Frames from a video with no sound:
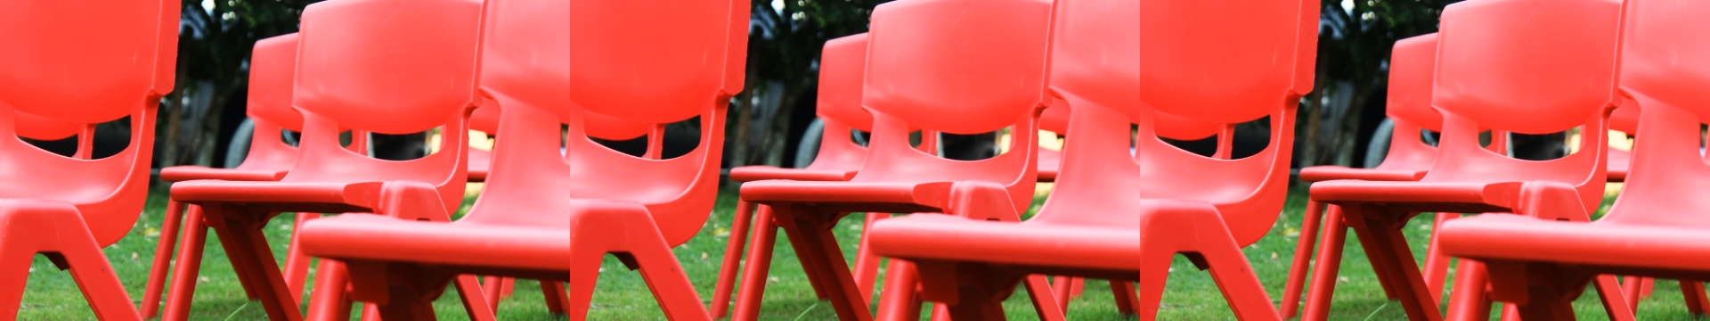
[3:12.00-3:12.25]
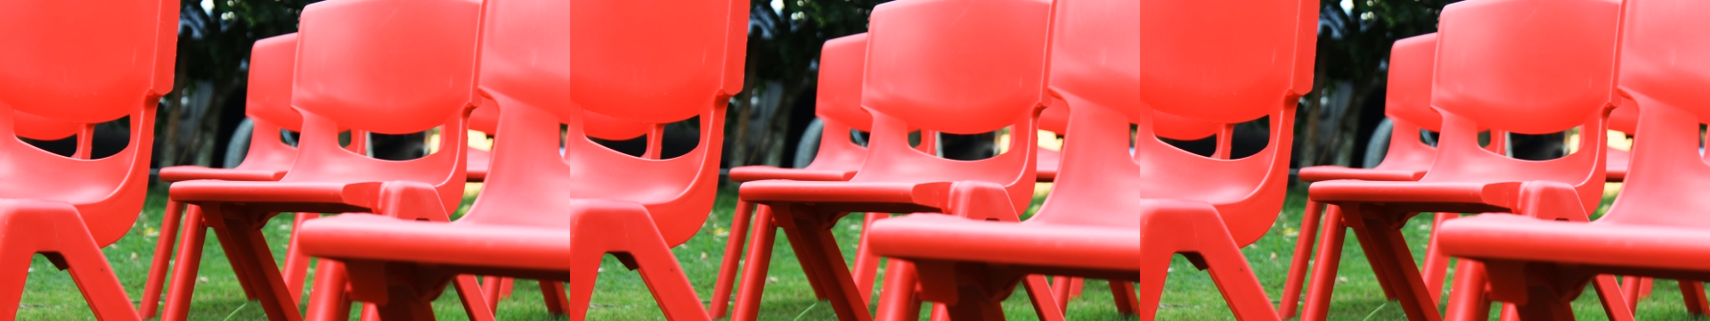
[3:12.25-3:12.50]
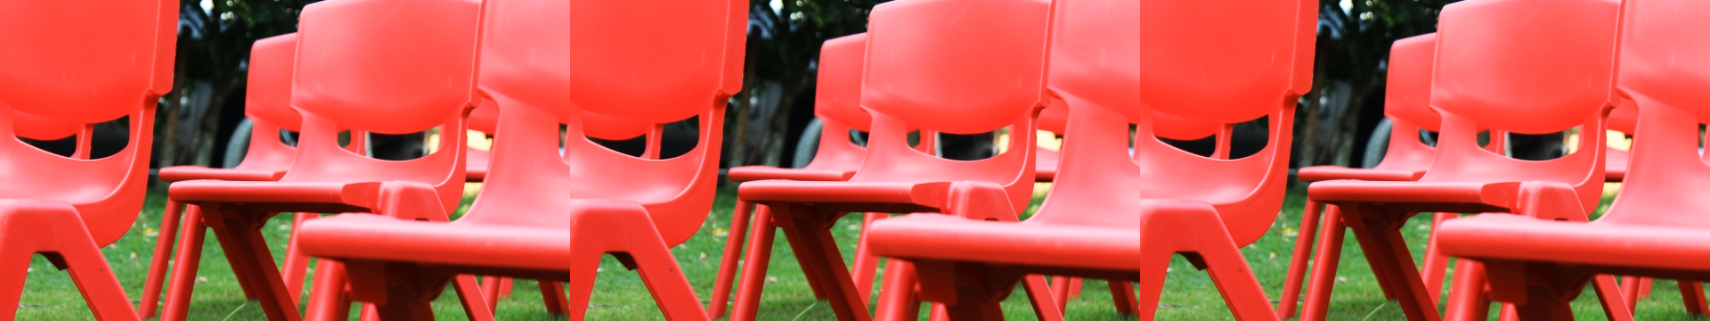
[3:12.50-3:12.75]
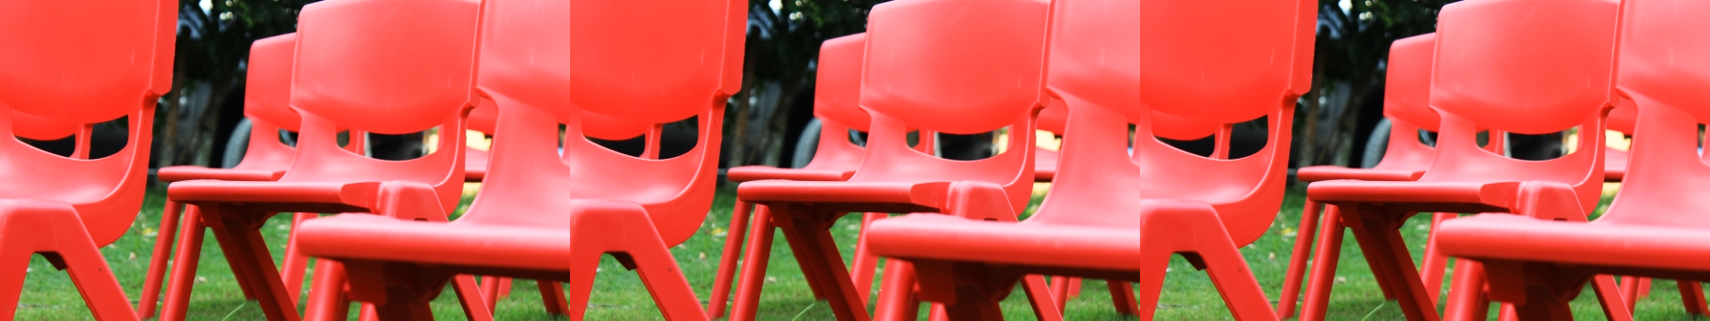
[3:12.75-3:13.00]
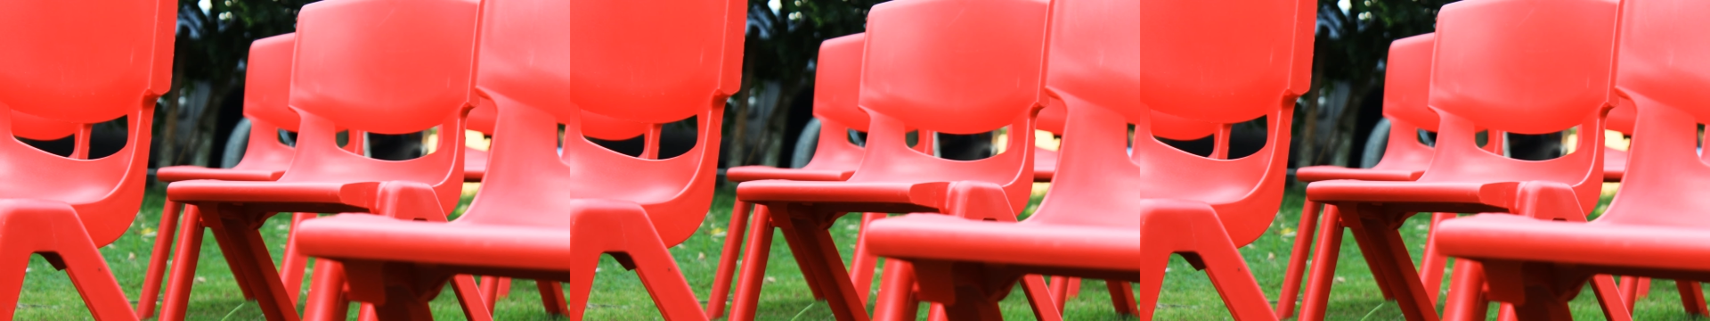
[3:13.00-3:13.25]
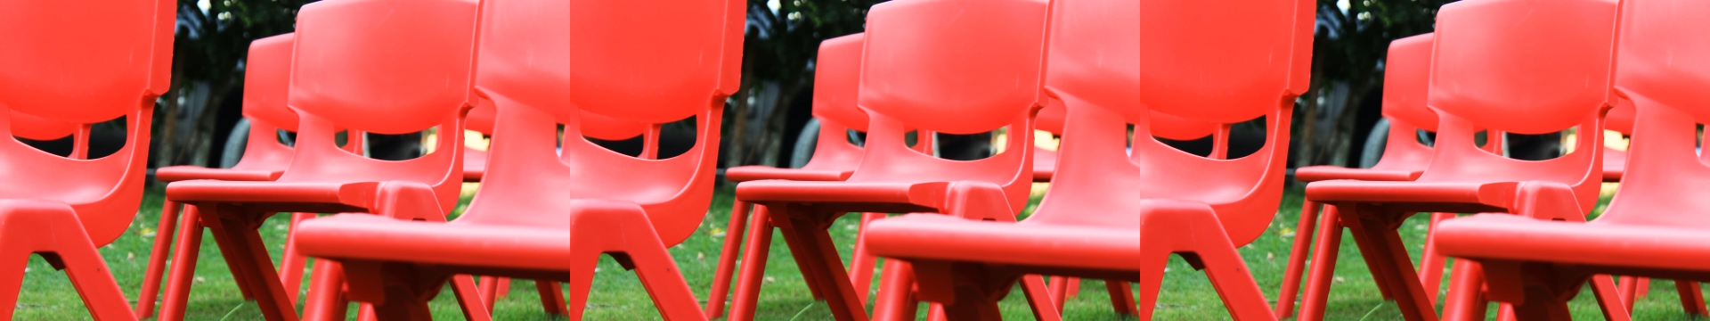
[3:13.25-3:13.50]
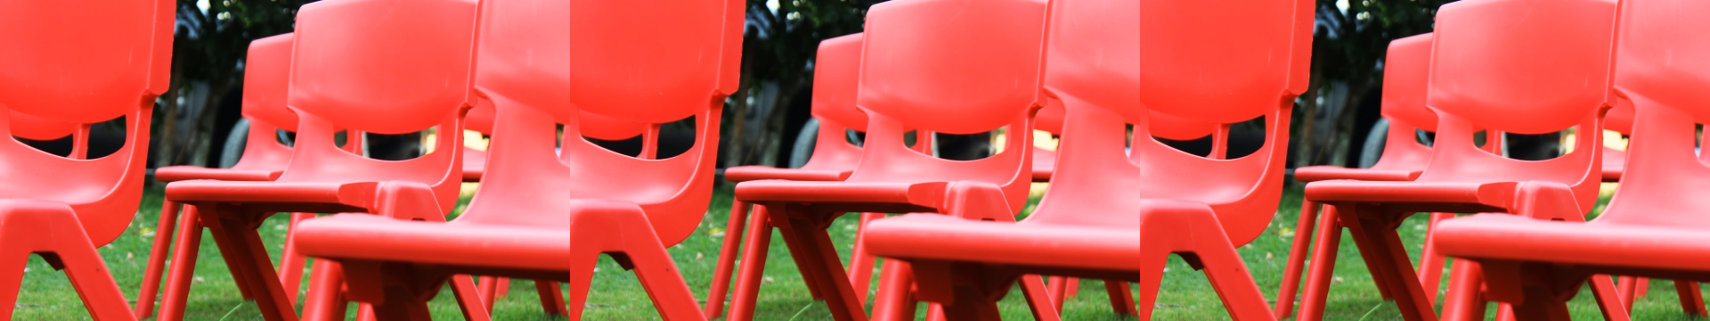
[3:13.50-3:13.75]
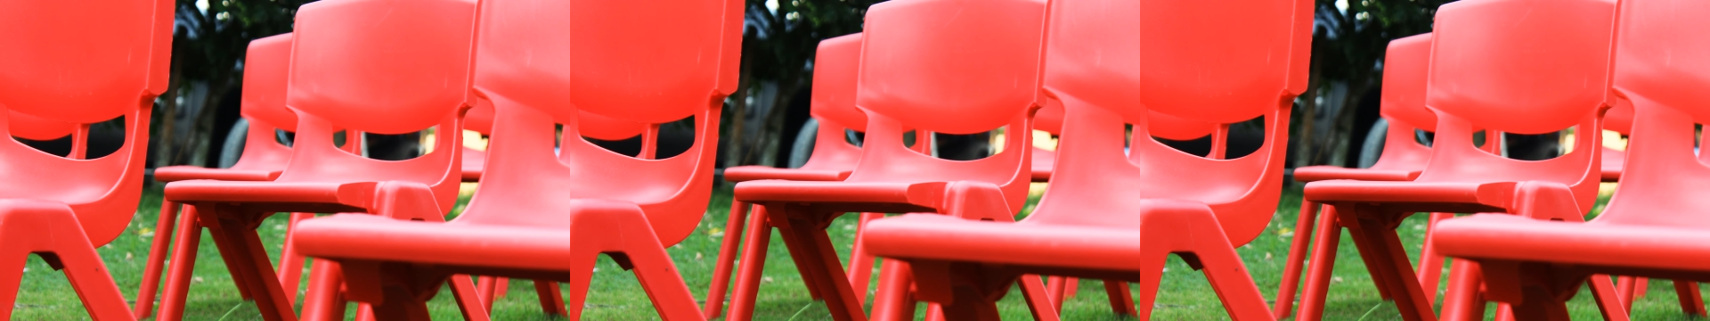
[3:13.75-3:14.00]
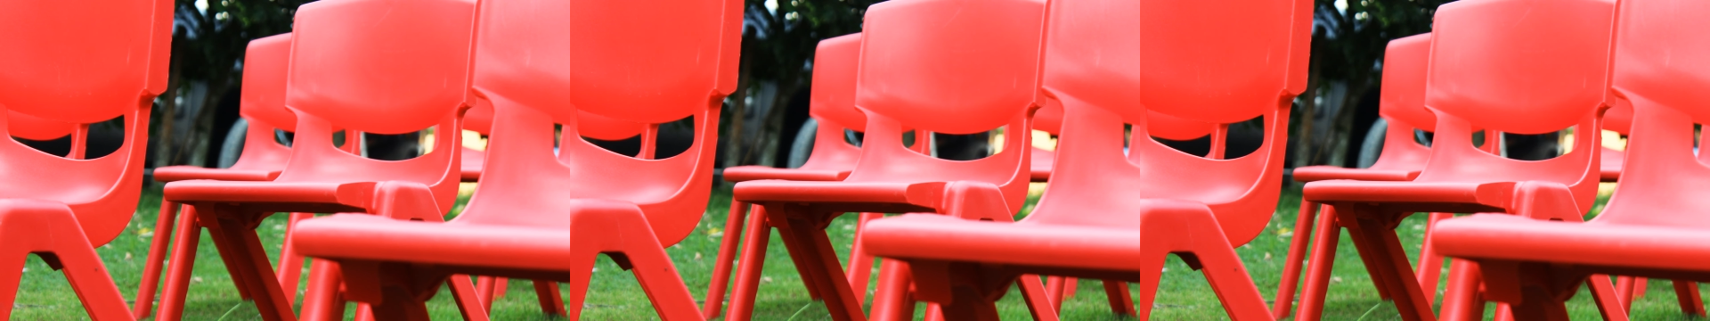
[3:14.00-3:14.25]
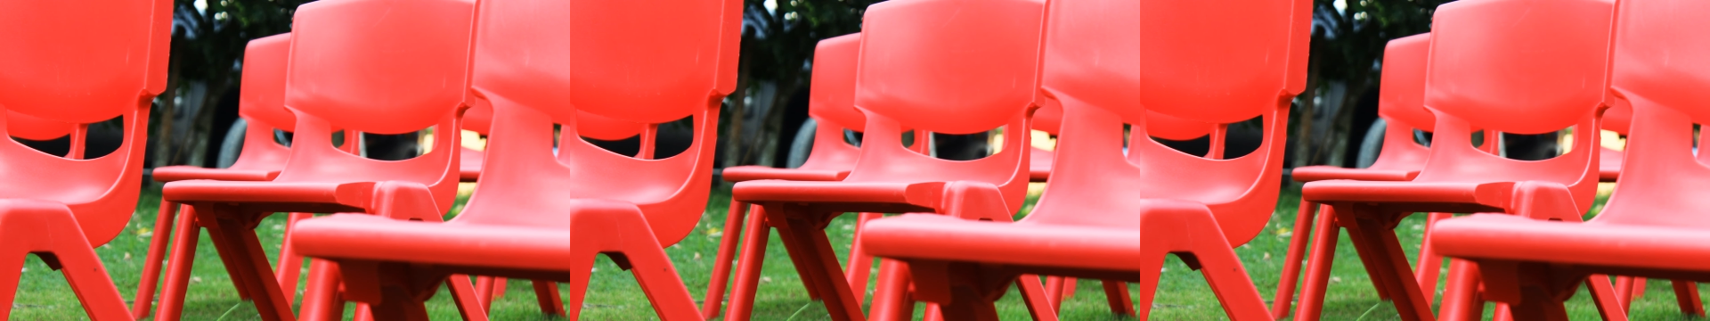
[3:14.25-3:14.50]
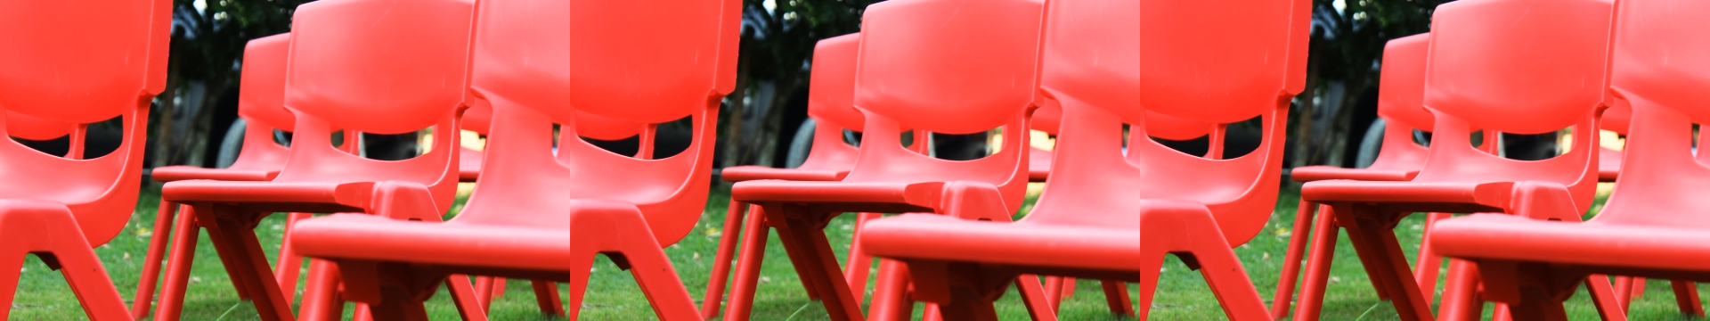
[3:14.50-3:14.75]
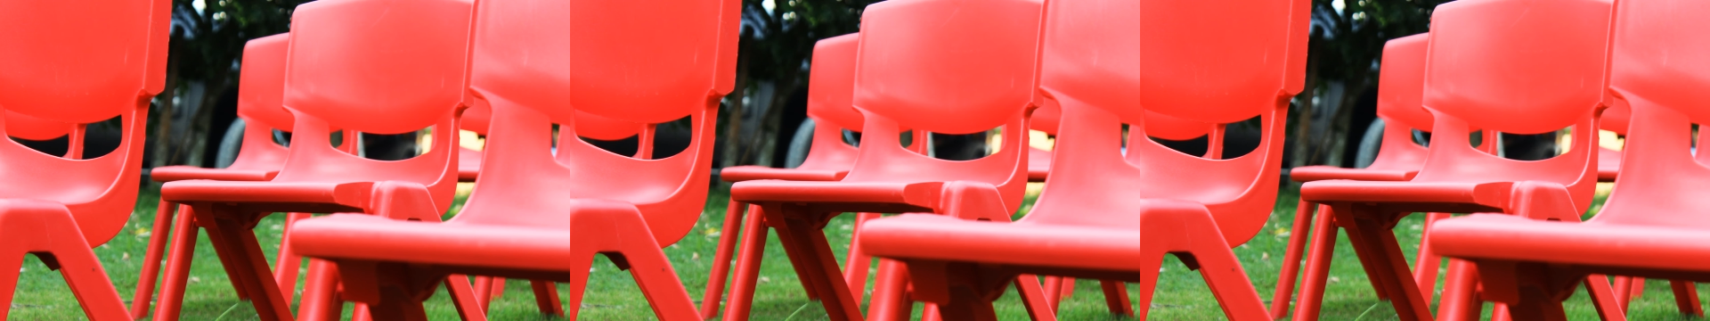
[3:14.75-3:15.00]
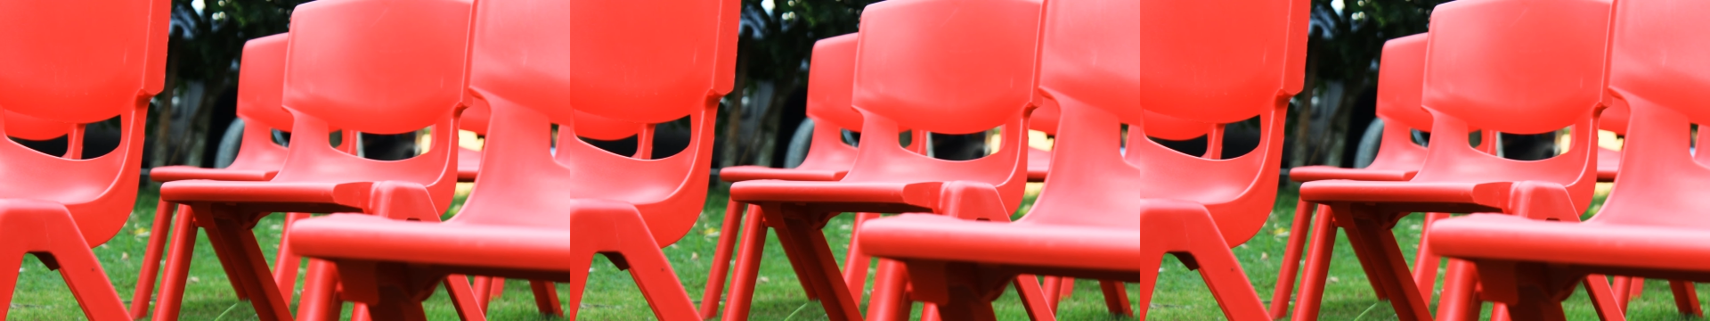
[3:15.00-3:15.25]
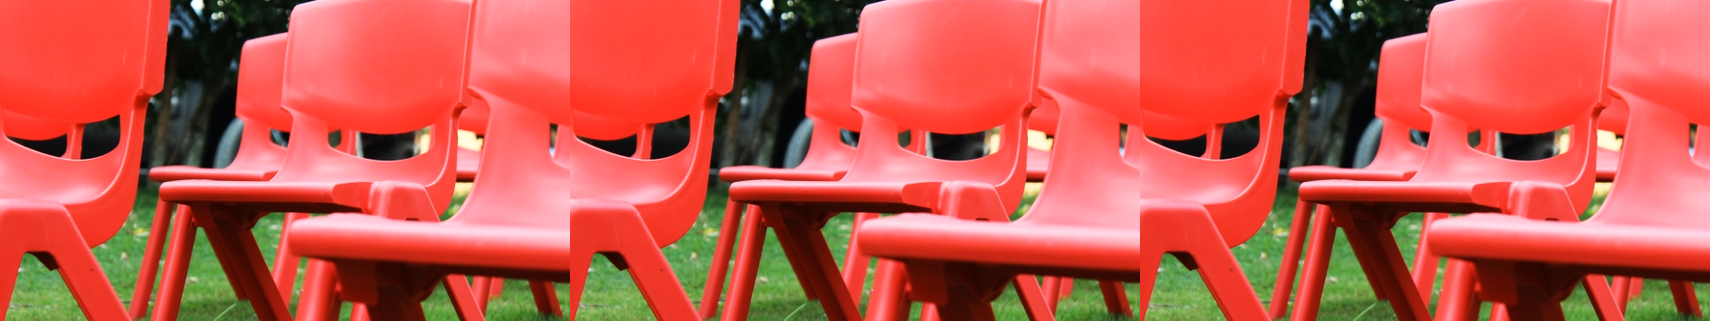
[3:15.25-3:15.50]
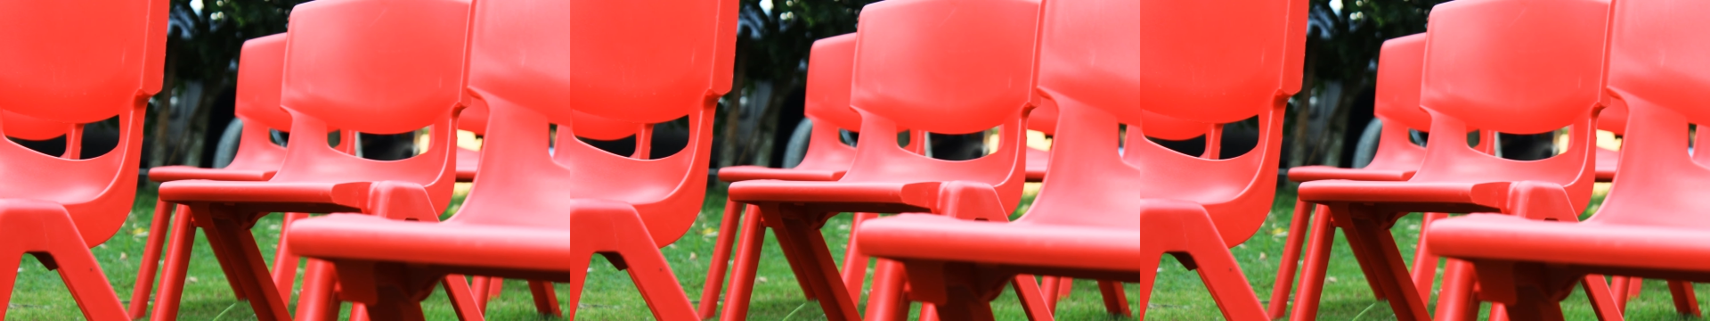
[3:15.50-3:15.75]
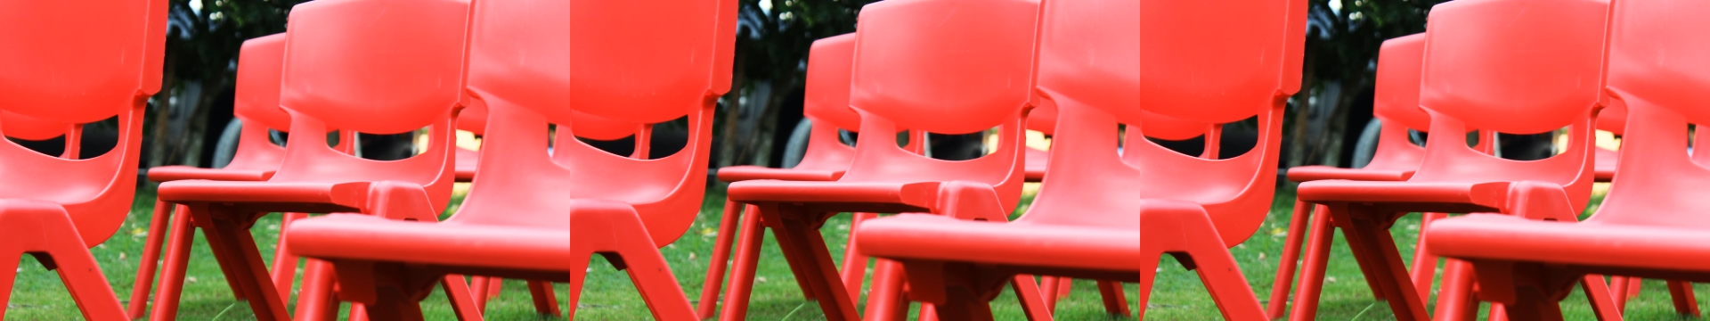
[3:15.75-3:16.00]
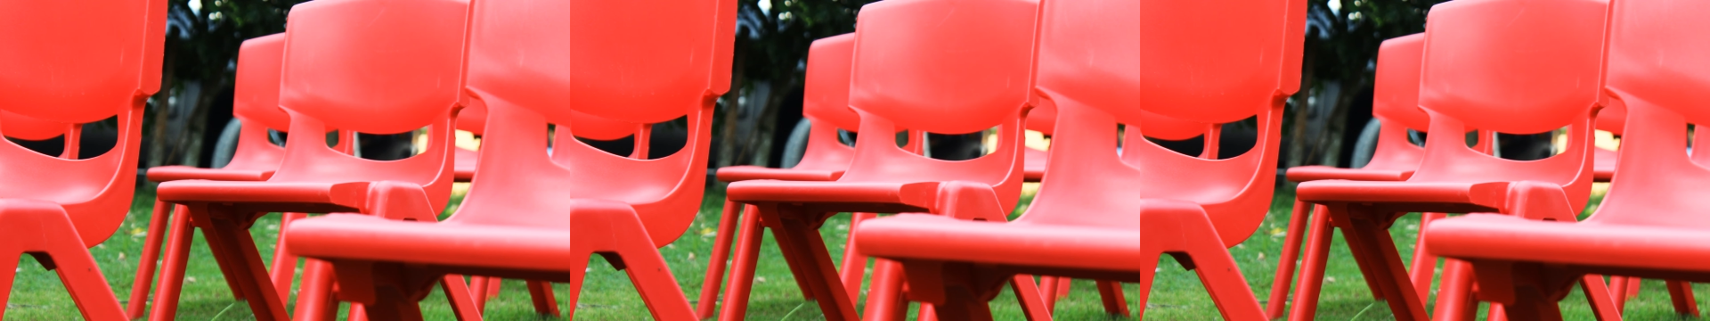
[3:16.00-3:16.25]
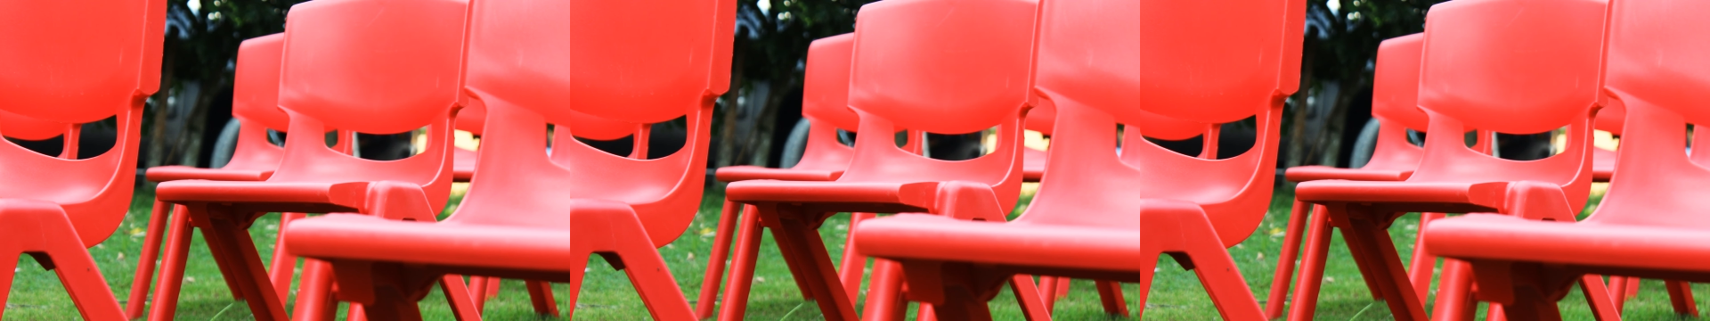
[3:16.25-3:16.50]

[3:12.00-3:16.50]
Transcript: [unreadable: no face in view]